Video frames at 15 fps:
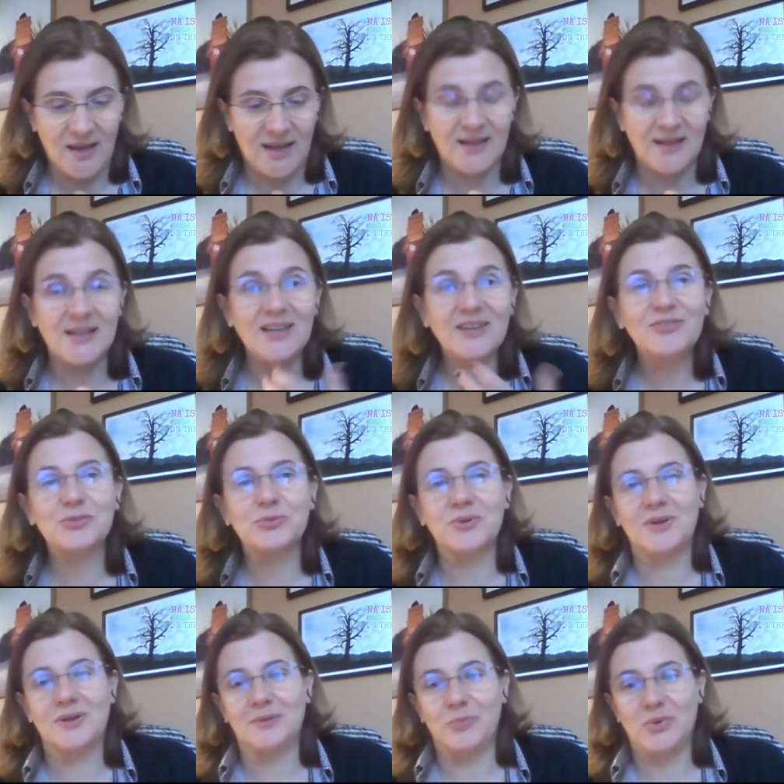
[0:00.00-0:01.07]
lived
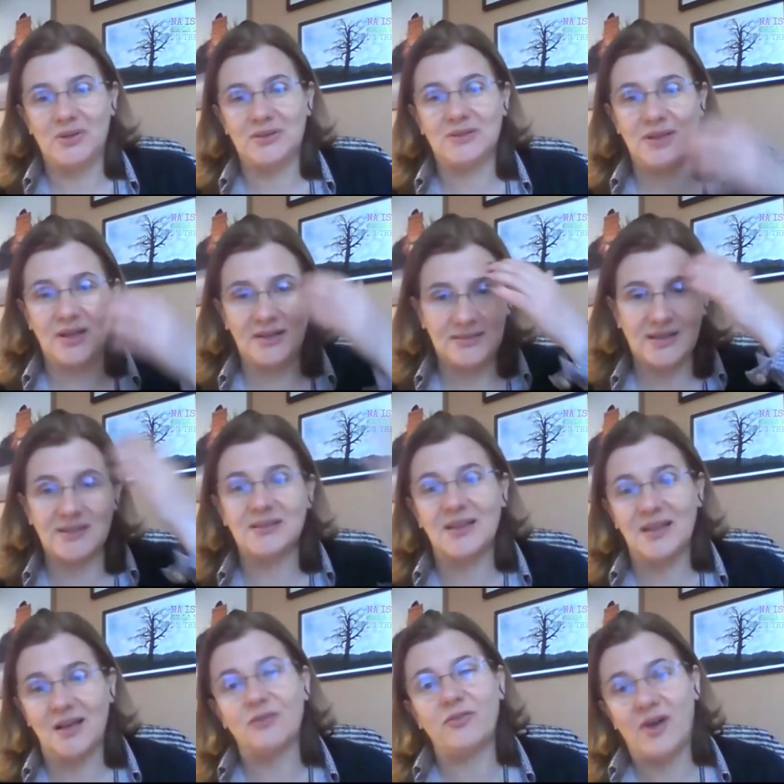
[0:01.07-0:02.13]
with the
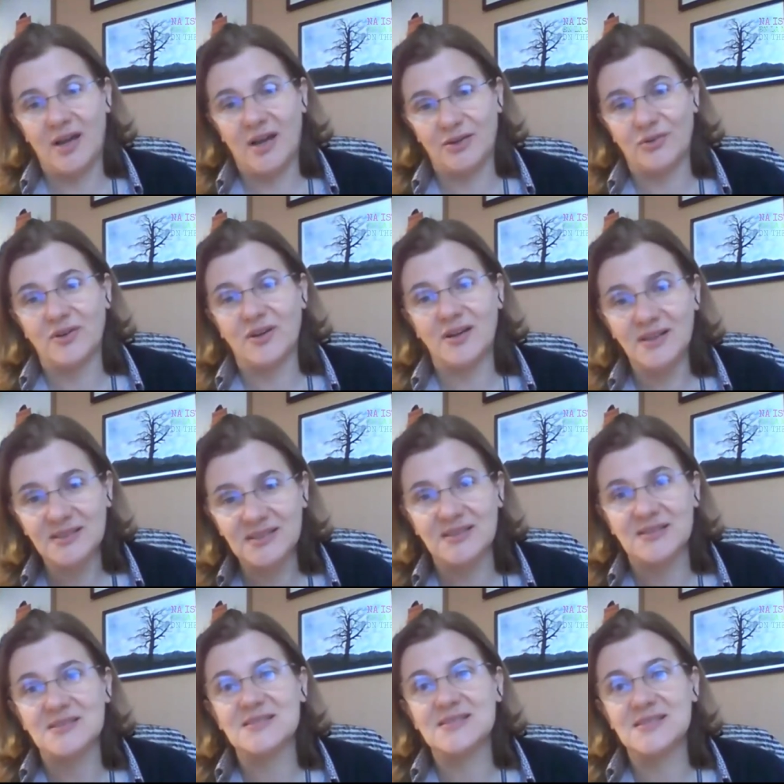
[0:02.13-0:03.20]
idea of Iron
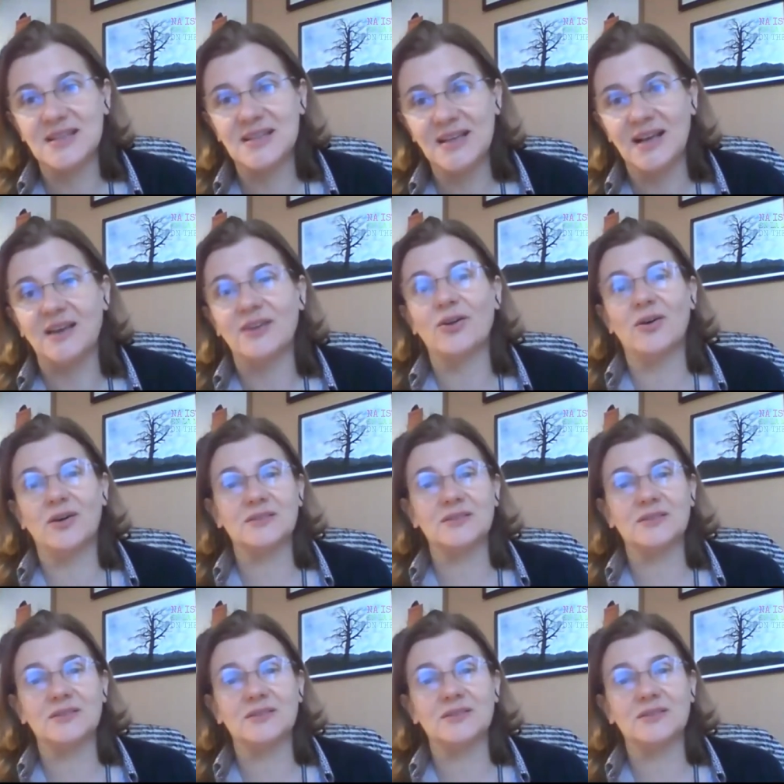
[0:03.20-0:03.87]
Curtain still, no?